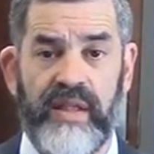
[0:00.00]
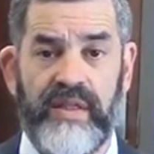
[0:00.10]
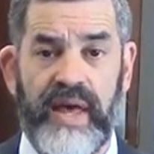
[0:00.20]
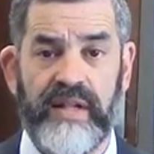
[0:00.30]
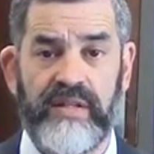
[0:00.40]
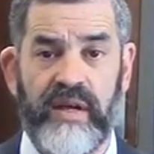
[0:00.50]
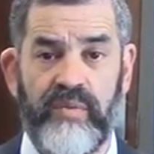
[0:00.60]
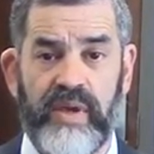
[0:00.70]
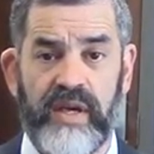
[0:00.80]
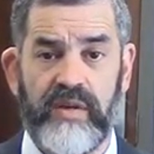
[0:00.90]
that
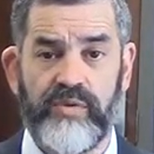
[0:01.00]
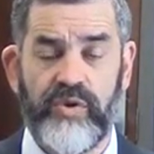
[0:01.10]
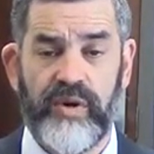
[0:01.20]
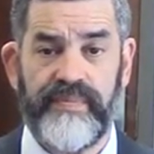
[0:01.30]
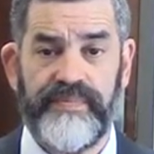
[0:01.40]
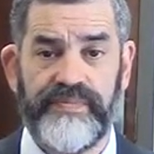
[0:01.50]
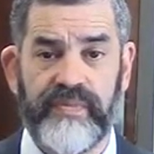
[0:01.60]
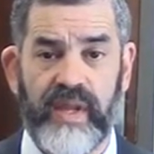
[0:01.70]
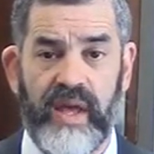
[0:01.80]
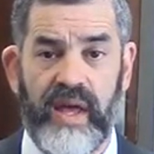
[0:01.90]
we can absorb.
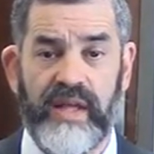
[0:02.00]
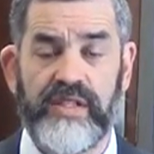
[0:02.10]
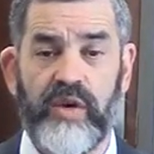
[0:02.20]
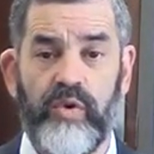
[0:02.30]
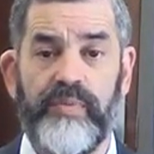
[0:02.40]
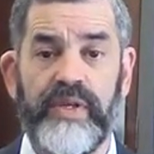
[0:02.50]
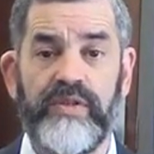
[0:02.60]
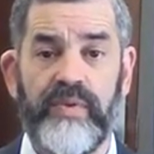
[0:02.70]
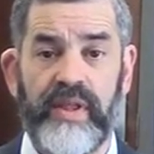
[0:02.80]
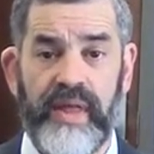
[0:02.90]
And so we'll be
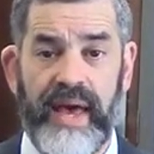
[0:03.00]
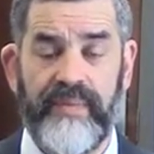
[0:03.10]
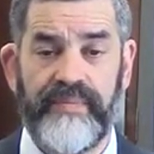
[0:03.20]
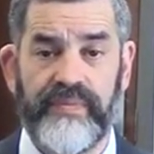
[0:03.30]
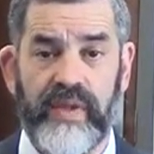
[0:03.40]
doing that,